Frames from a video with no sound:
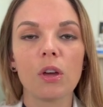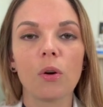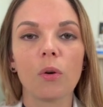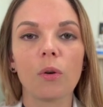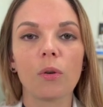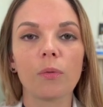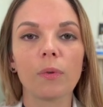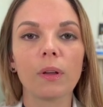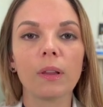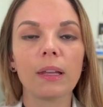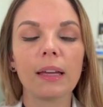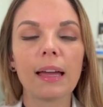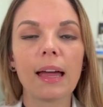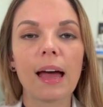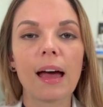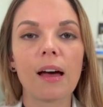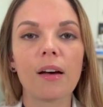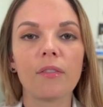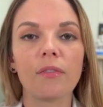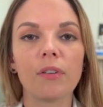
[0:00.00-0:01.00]
or really
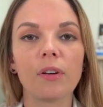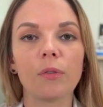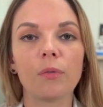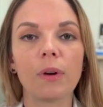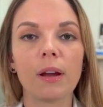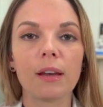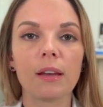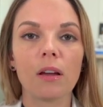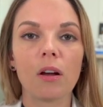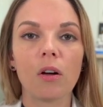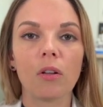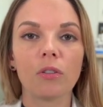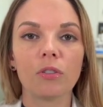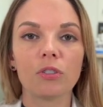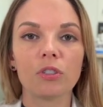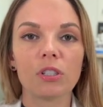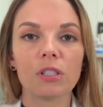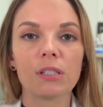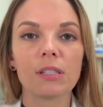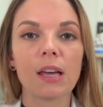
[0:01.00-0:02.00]
have a
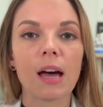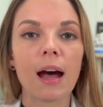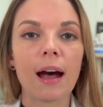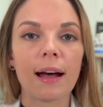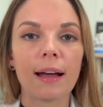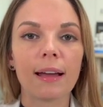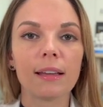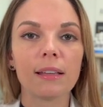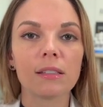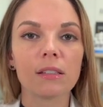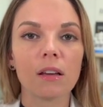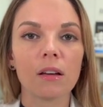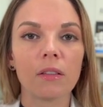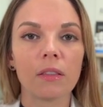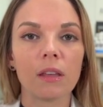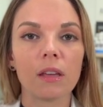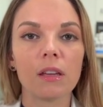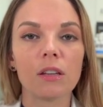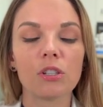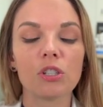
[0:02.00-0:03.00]
radiologist's eyes on
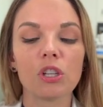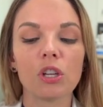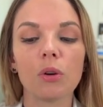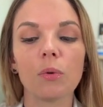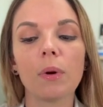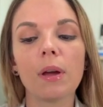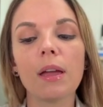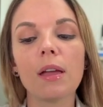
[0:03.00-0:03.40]
the issue.